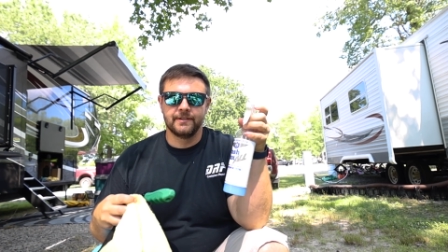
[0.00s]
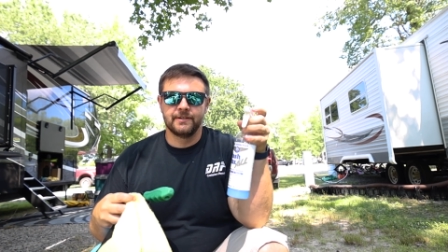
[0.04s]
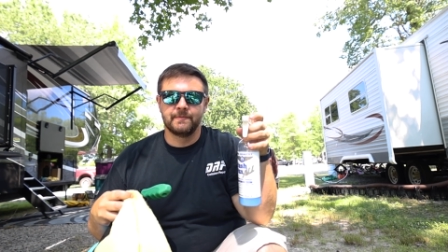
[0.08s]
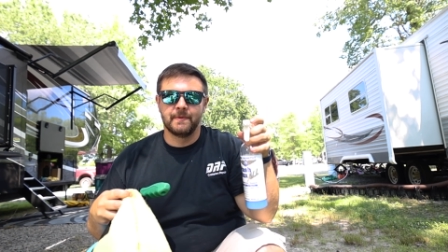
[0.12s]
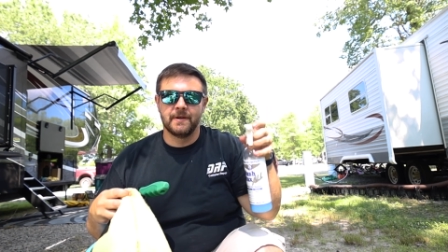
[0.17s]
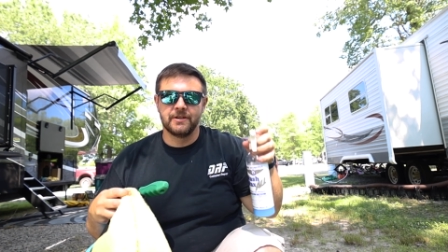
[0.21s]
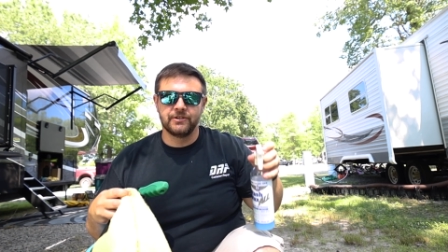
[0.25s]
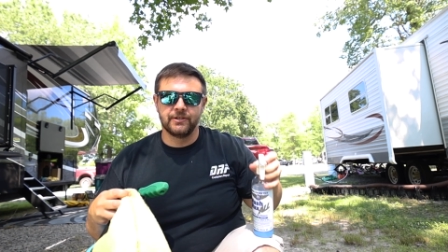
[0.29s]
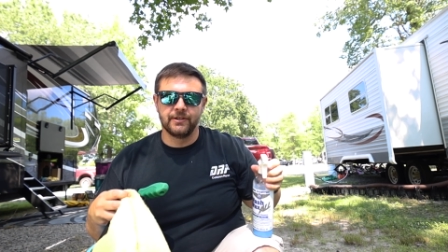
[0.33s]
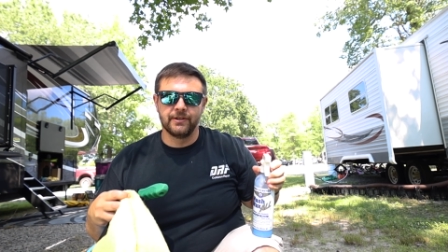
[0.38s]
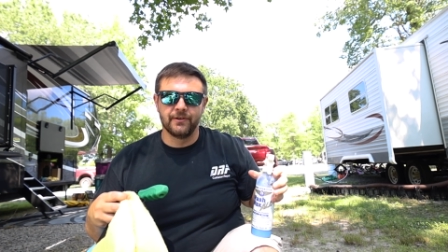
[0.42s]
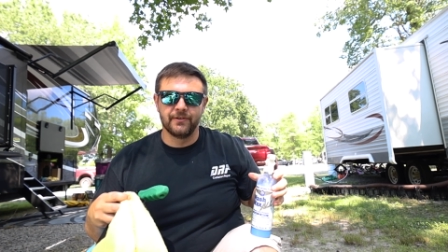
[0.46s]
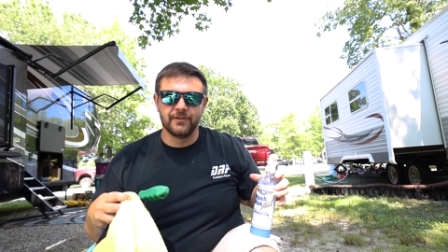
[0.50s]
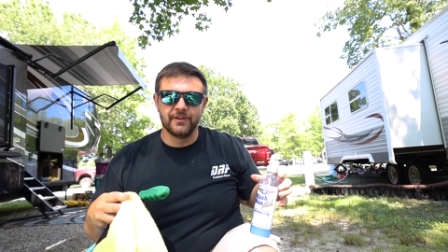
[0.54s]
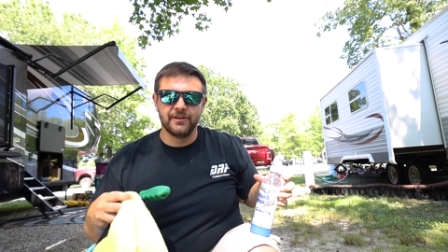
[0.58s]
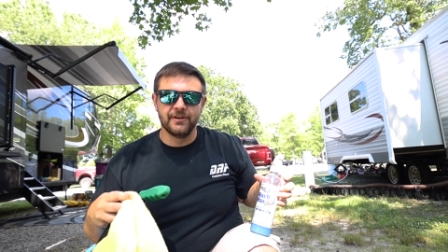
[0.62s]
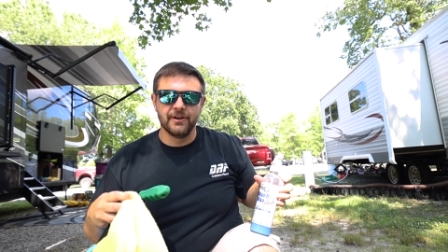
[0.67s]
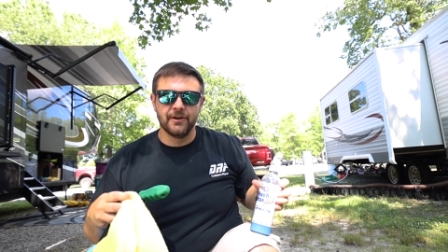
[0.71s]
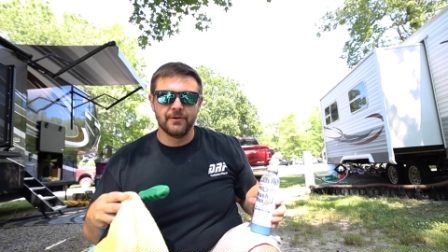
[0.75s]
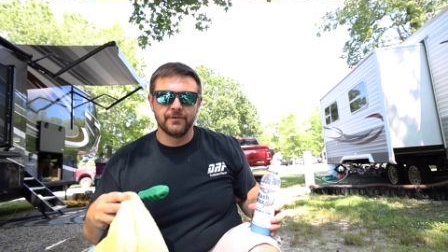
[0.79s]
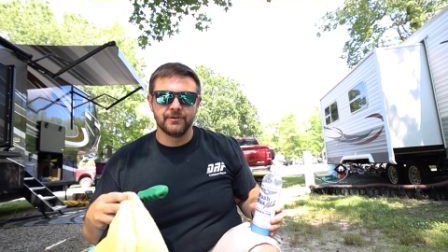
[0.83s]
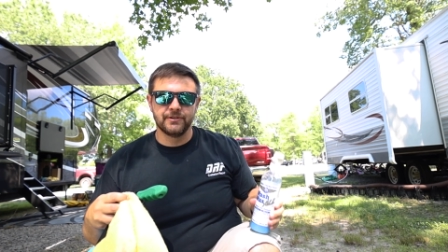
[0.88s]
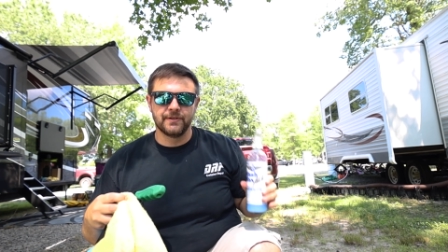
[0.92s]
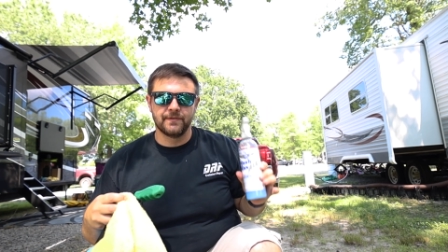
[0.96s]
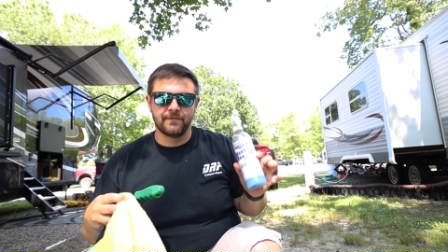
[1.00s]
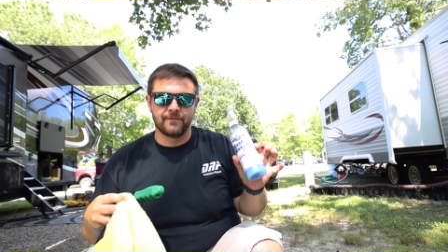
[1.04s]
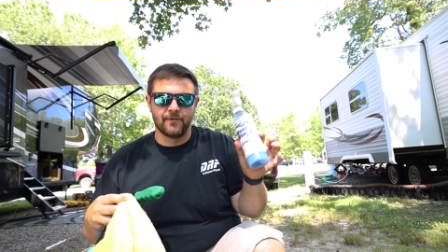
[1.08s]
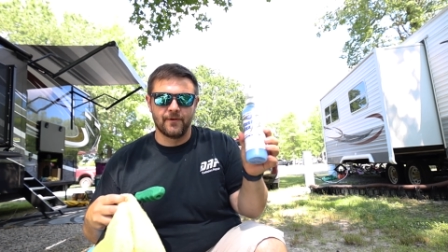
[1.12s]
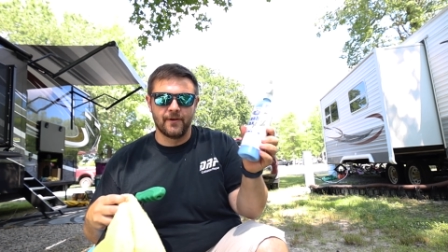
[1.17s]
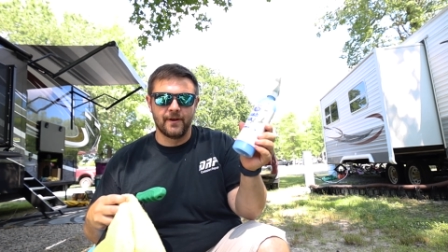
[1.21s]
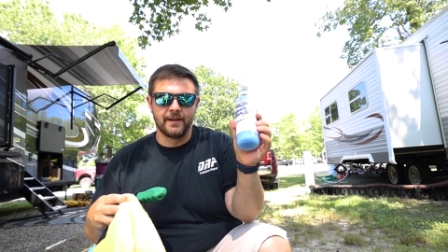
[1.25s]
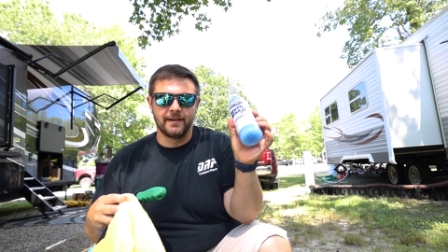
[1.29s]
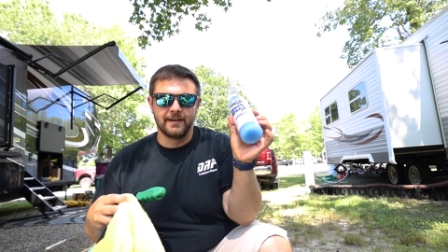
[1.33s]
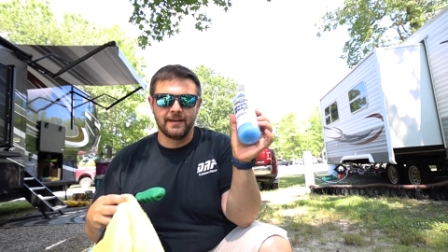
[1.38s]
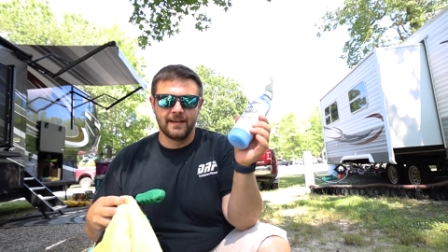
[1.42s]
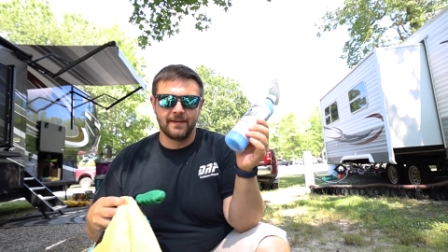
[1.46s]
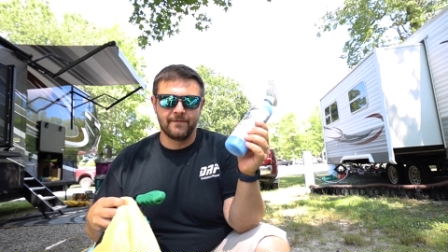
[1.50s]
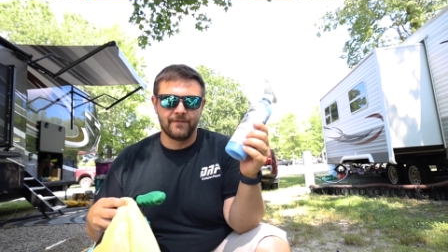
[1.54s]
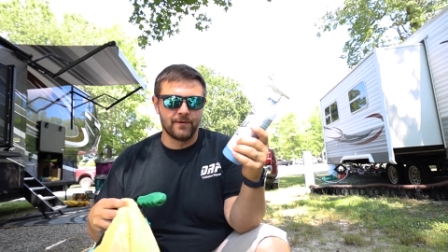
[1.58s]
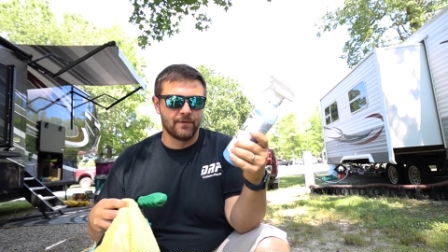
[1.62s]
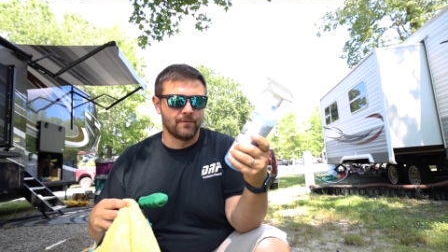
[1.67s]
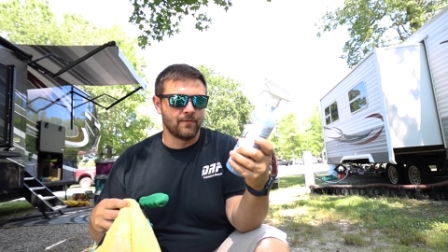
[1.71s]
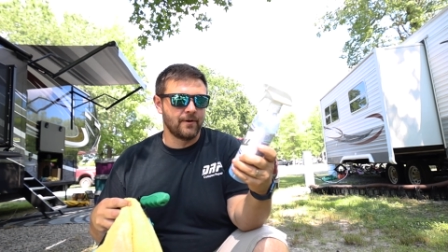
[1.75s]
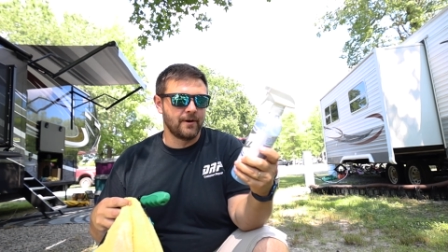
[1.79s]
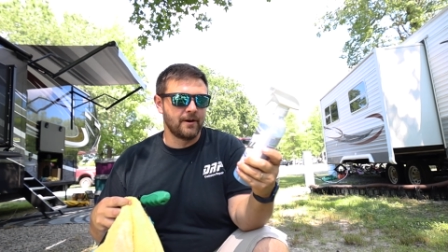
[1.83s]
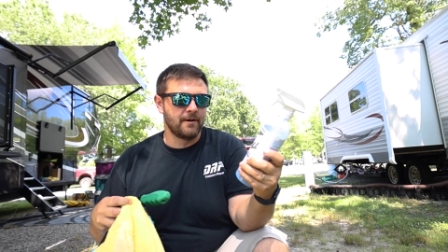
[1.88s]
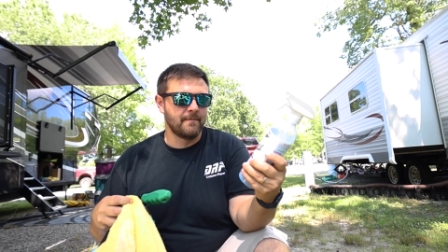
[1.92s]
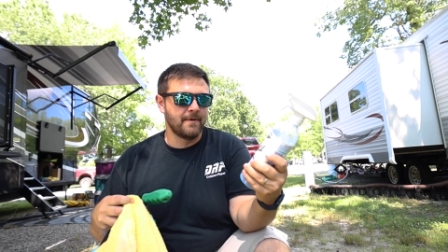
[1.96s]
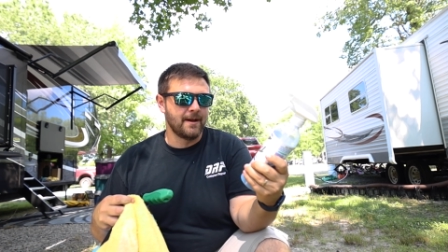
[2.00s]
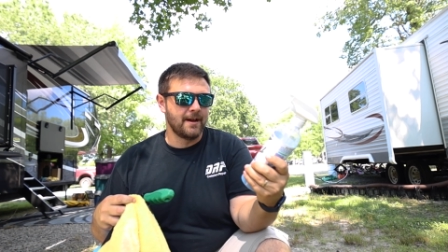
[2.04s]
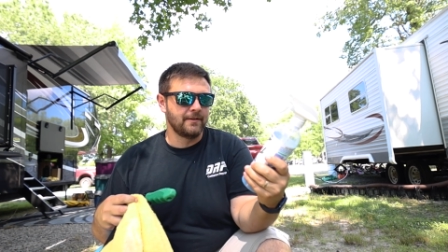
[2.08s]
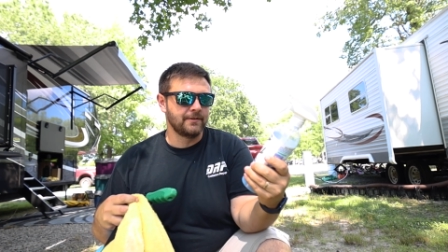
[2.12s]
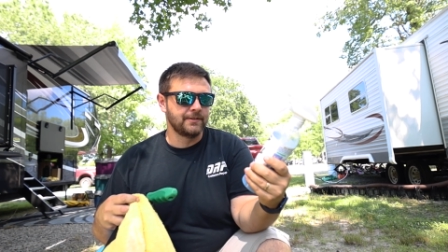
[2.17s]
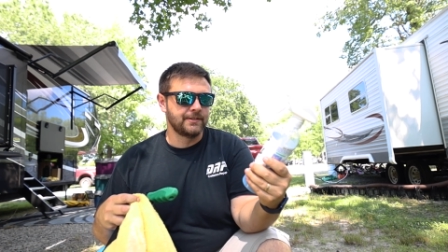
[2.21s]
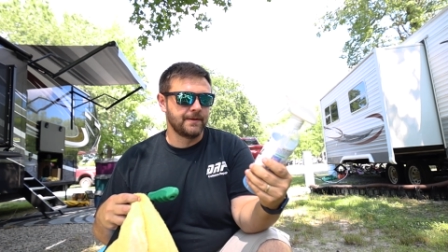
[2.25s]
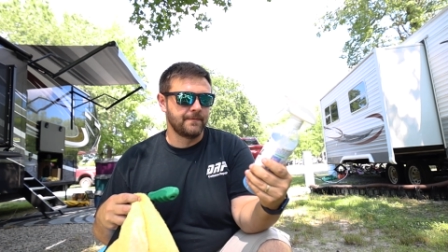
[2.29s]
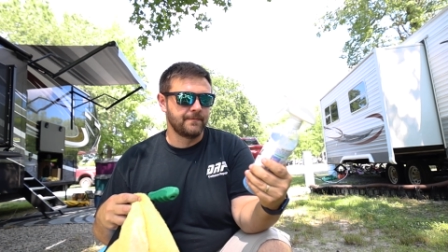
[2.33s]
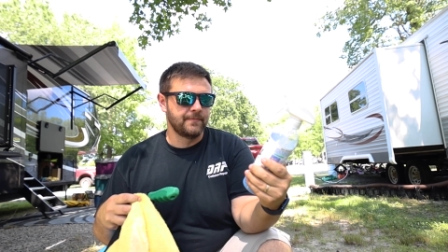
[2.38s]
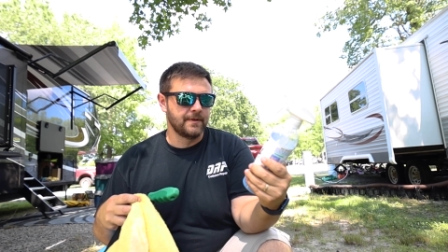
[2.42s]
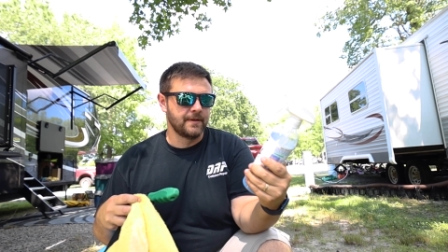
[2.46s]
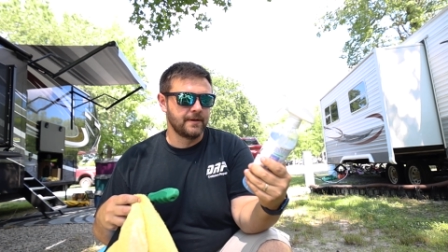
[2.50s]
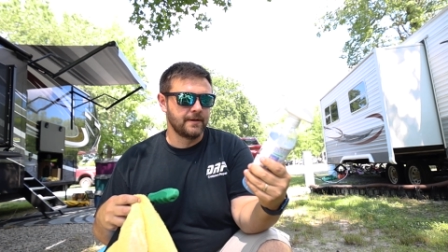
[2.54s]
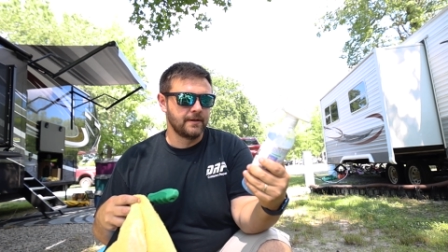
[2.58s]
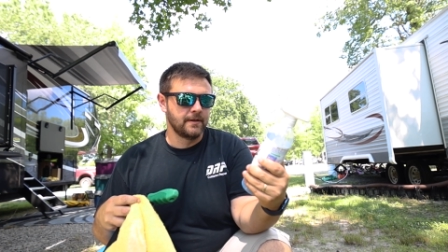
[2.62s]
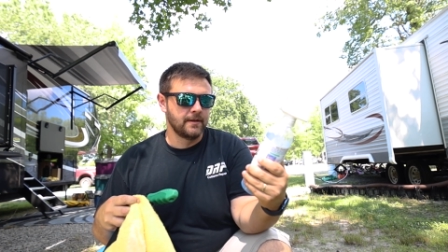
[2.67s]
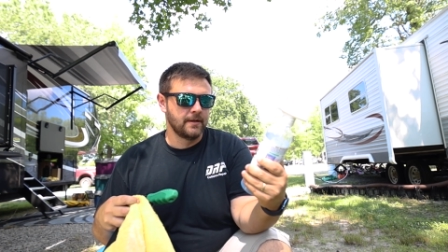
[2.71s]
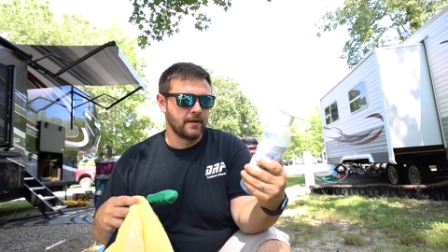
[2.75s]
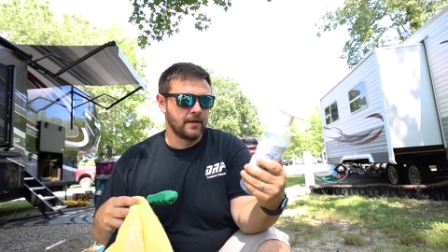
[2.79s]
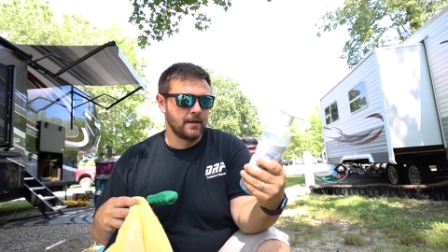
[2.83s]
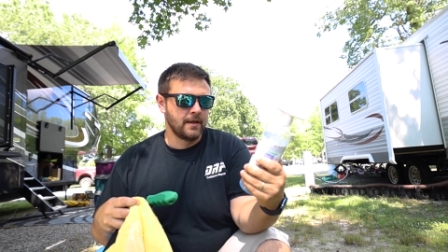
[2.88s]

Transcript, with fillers: especially on the nose, the front, if you're worried about something